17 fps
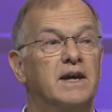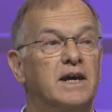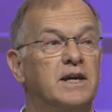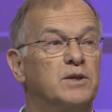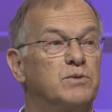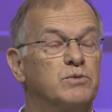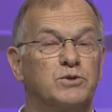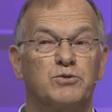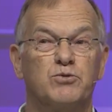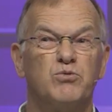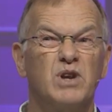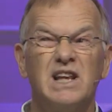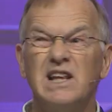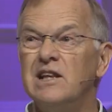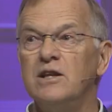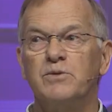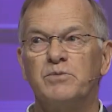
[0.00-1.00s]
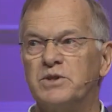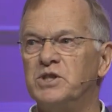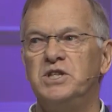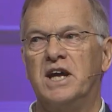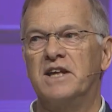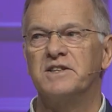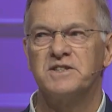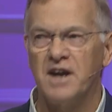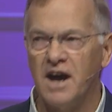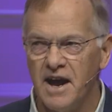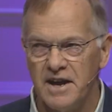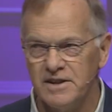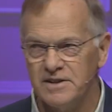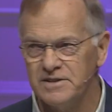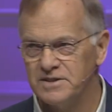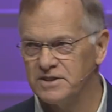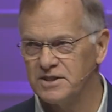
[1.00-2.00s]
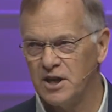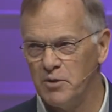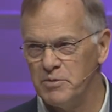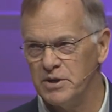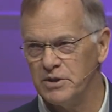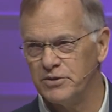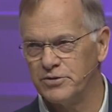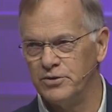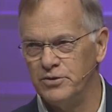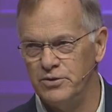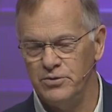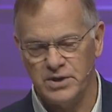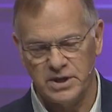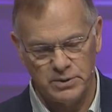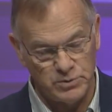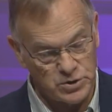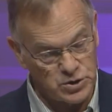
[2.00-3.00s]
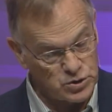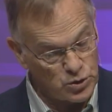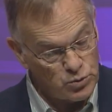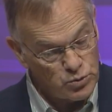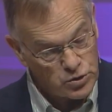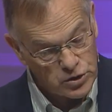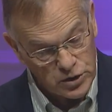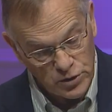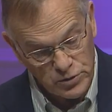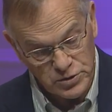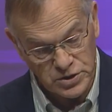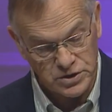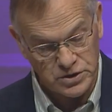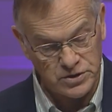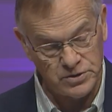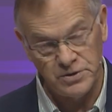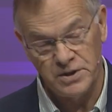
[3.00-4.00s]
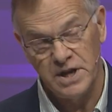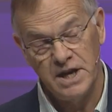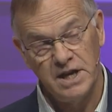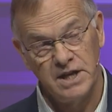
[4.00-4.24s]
It was riddled with Gentiles coming through, and it was so close to